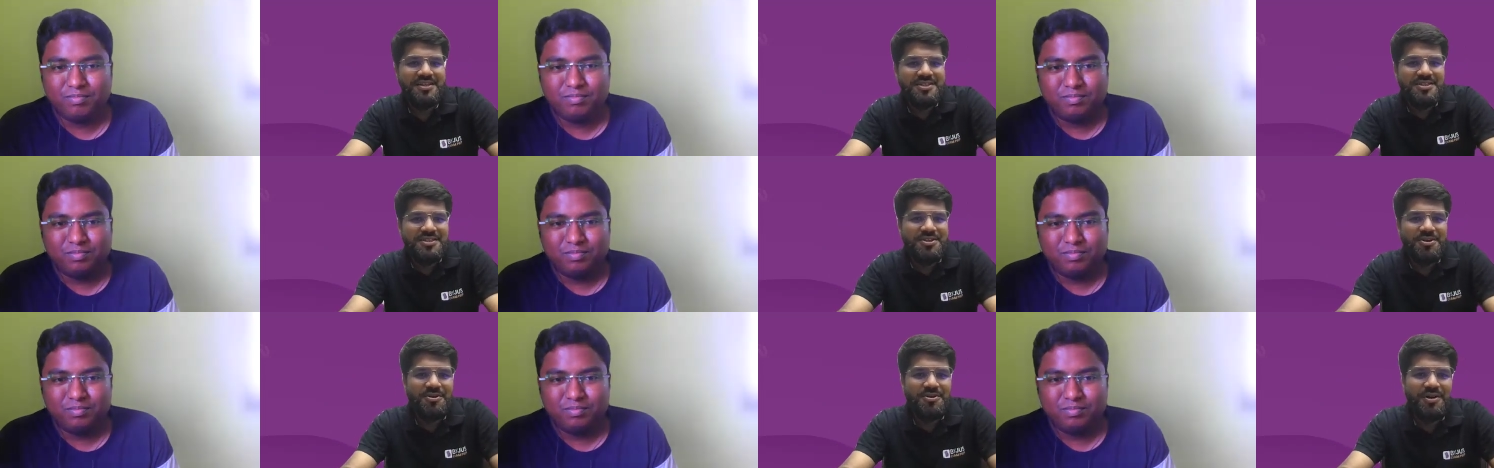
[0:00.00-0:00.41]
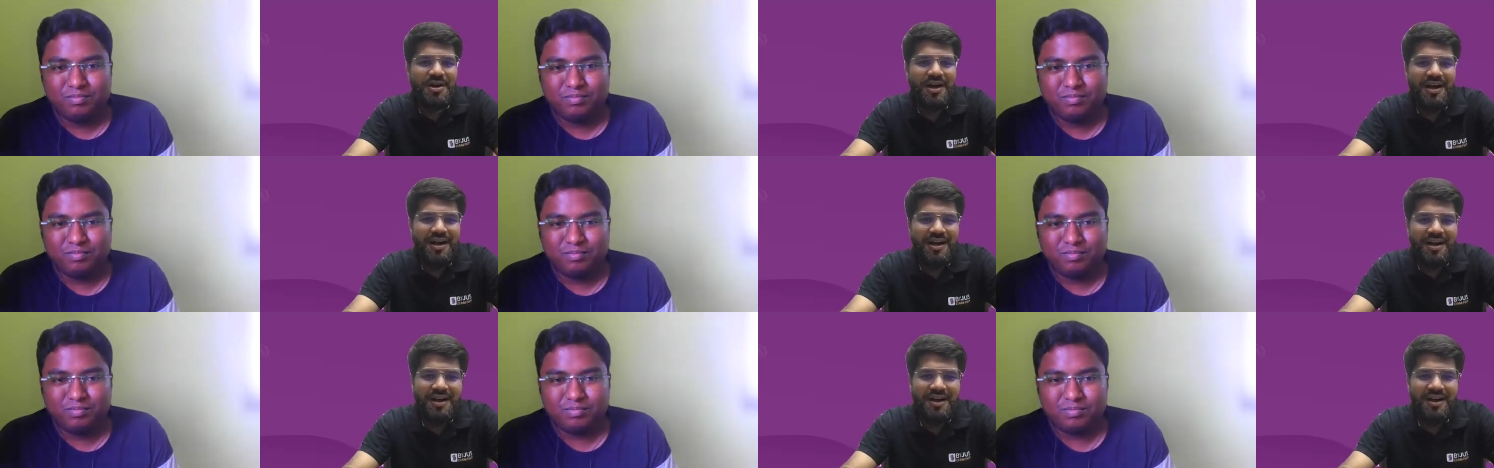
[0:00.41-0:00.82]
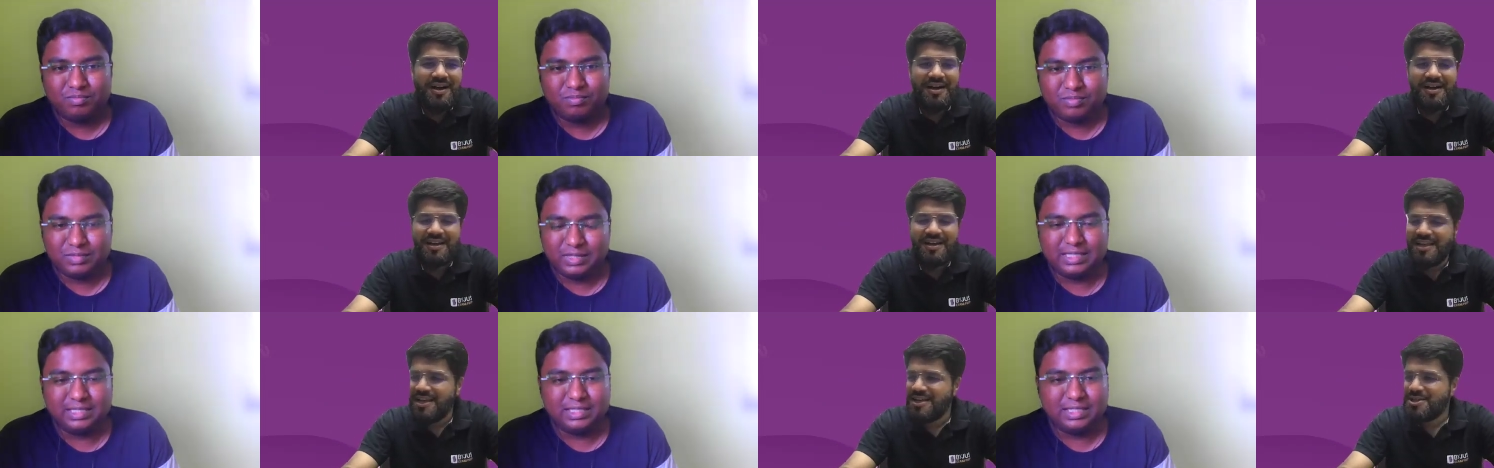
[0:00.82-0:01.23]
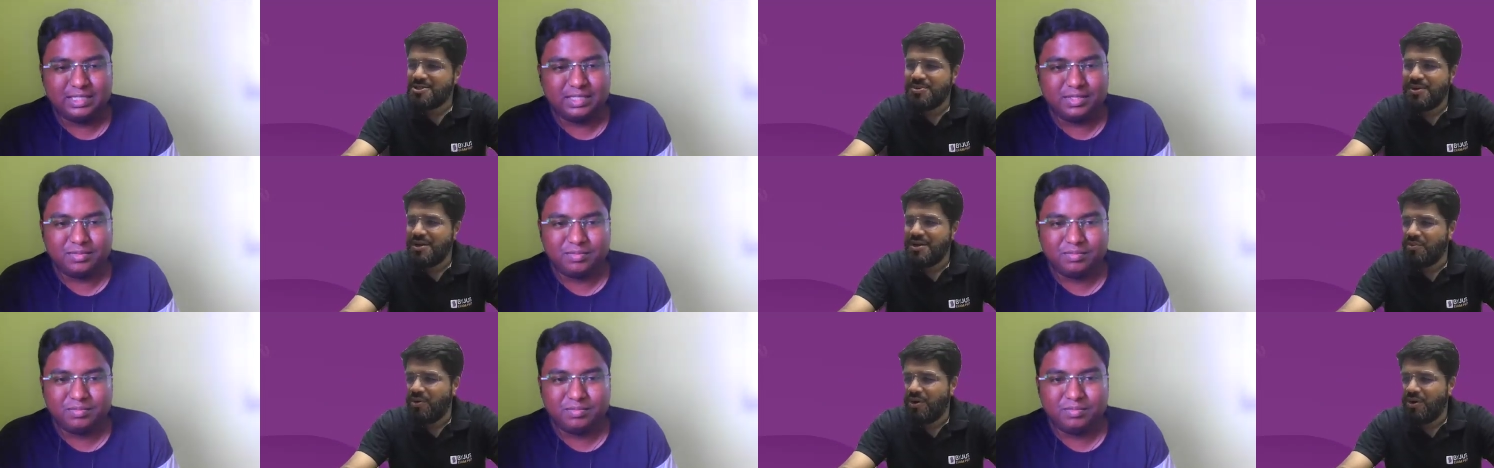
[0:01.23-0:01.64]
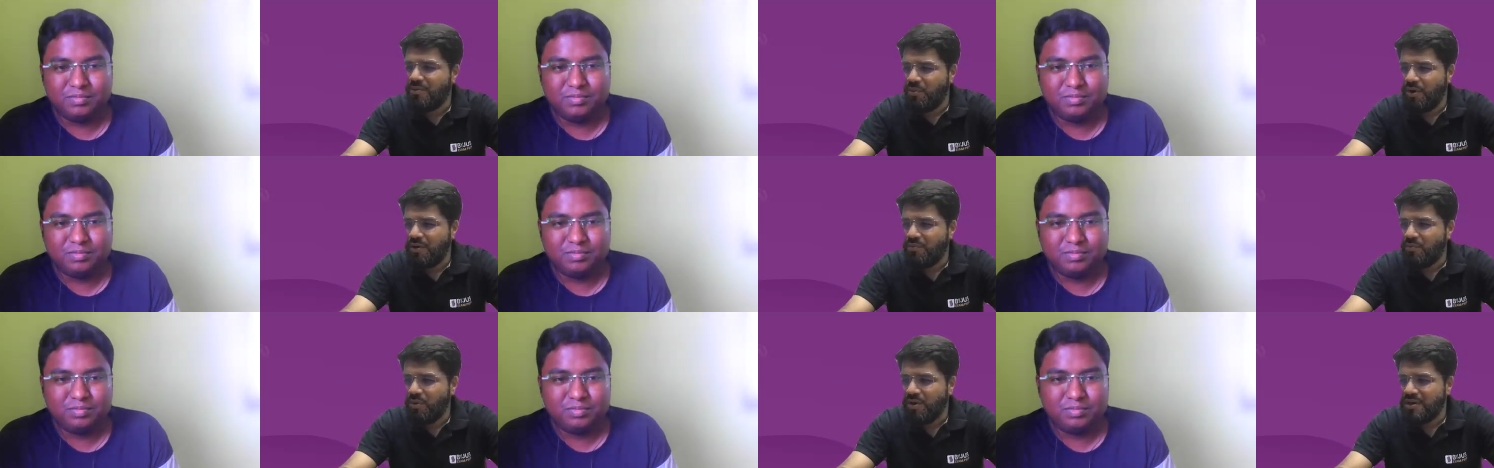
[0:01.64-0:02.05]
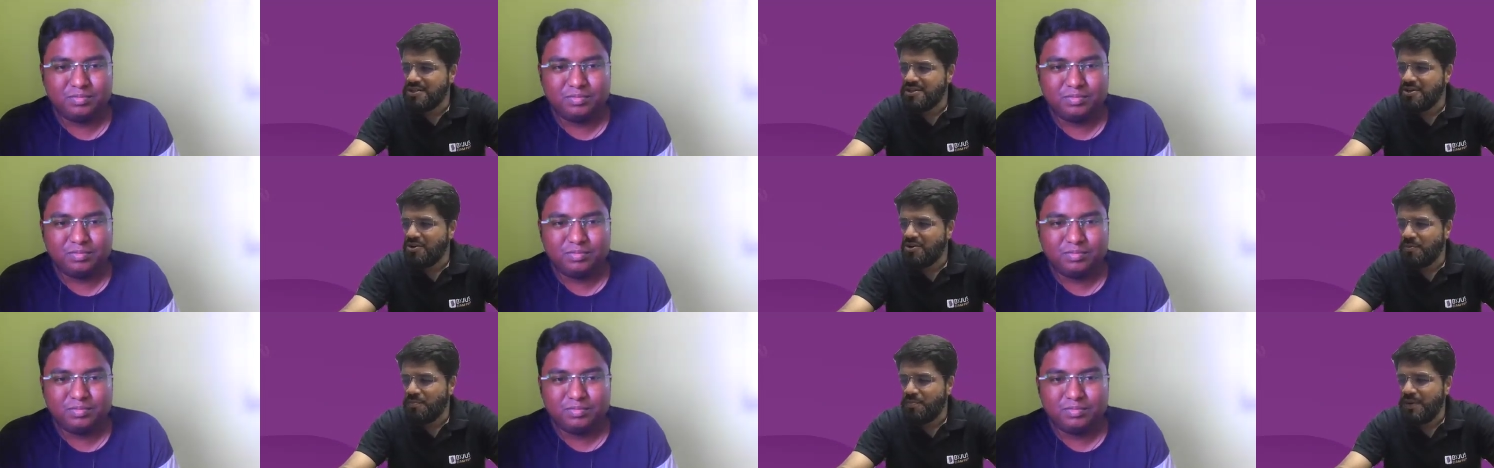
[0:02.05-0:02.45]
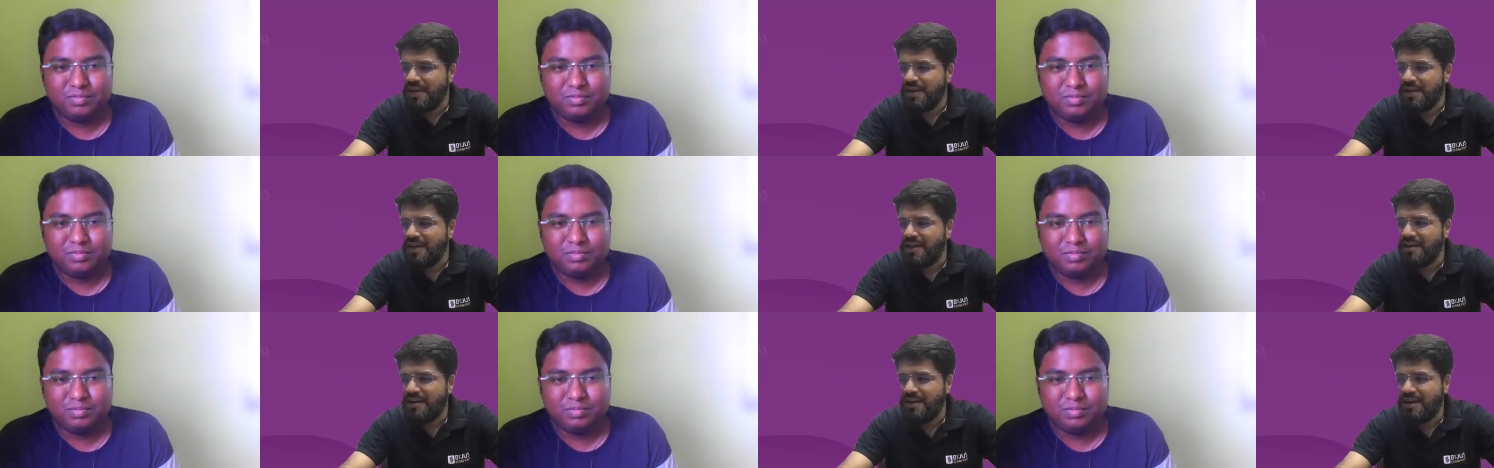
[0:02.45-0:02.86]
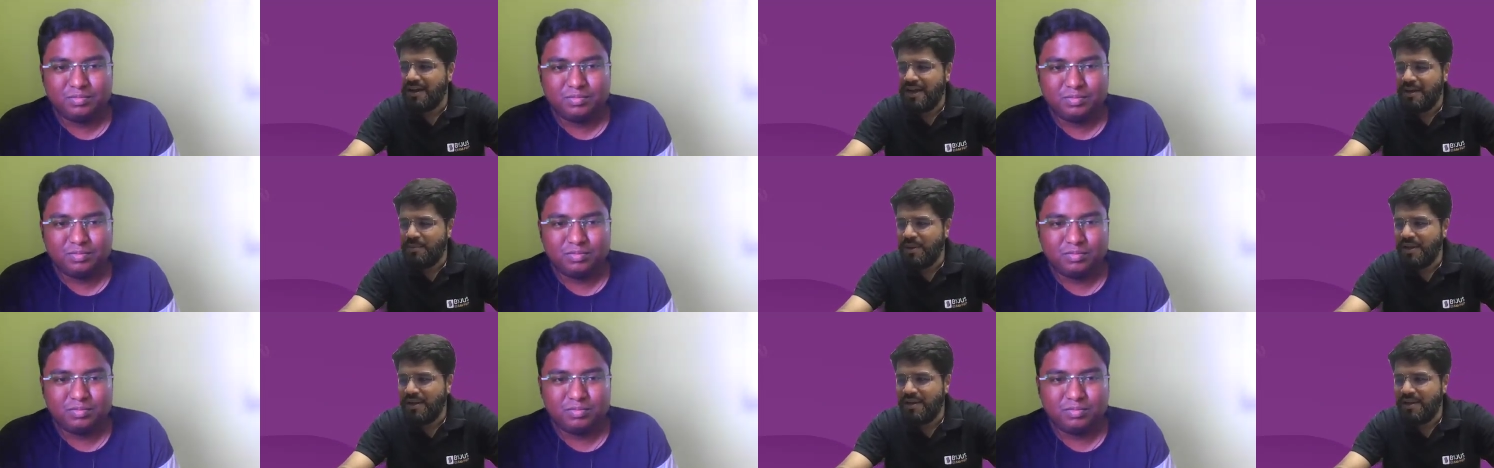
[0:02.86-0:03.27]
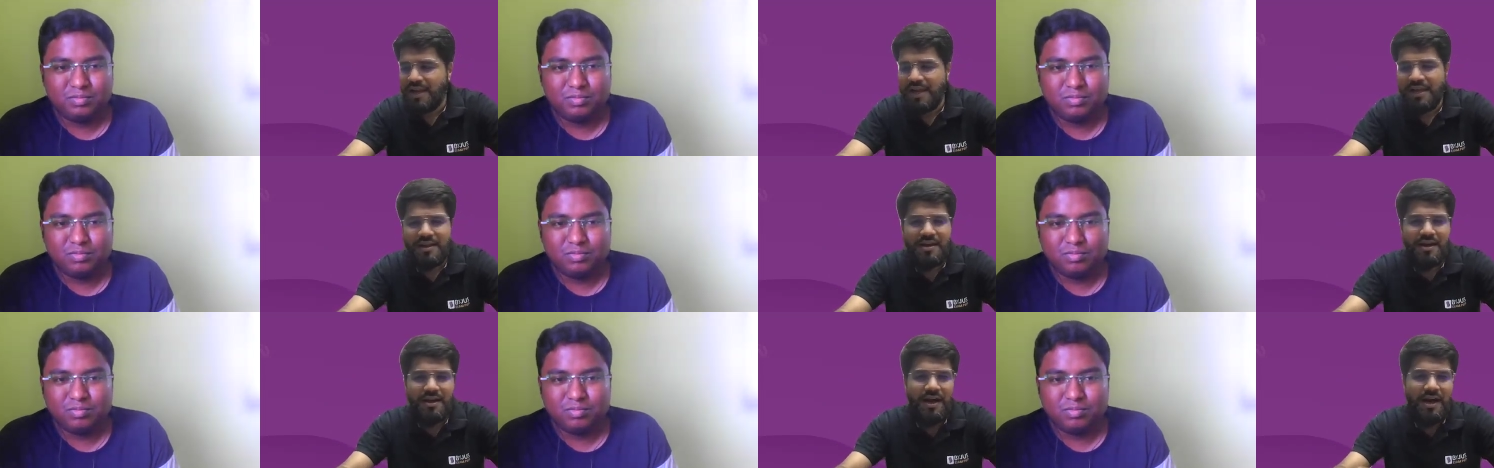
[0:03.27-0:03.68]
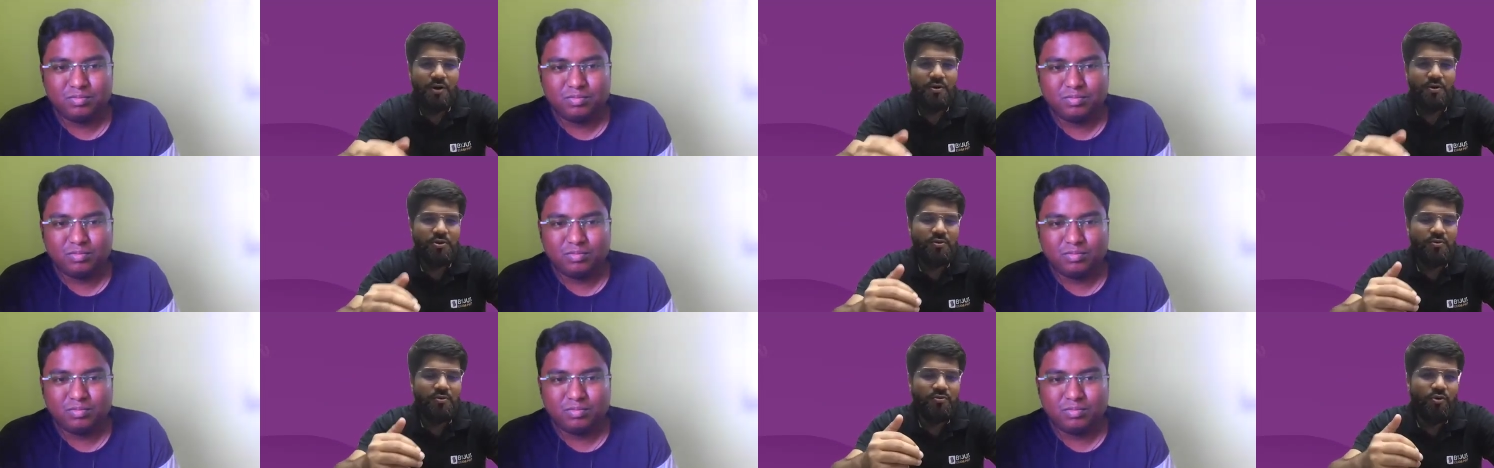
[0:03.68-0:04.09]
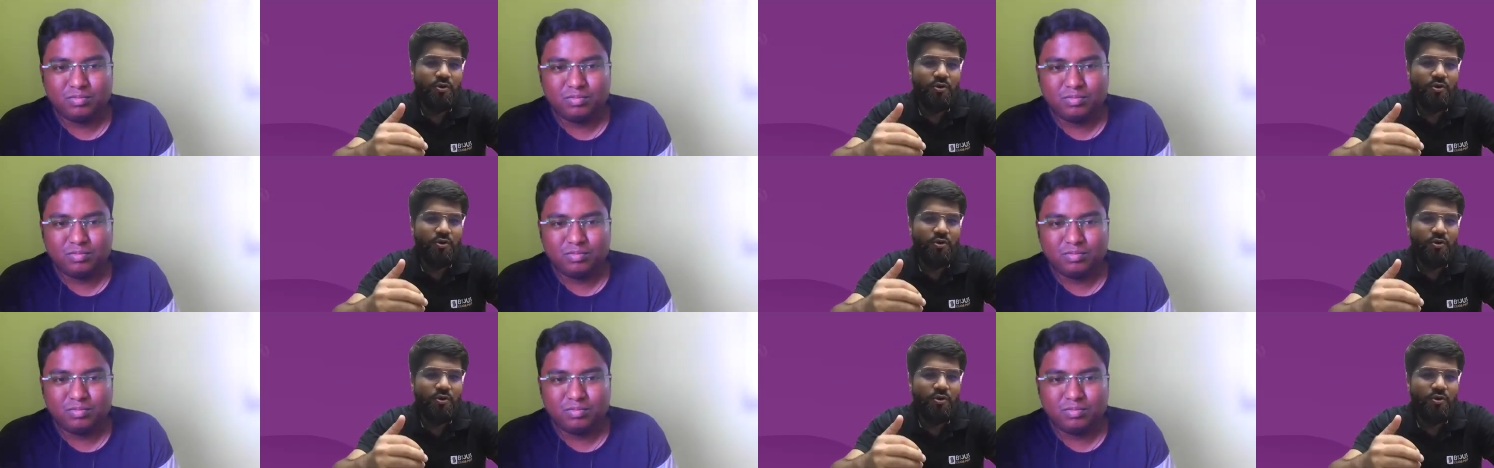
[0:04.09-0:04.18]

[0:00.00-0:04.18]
Speaker 1: So, uh, Rajeshwaran, what, what, what is your opinion? I mean, like how you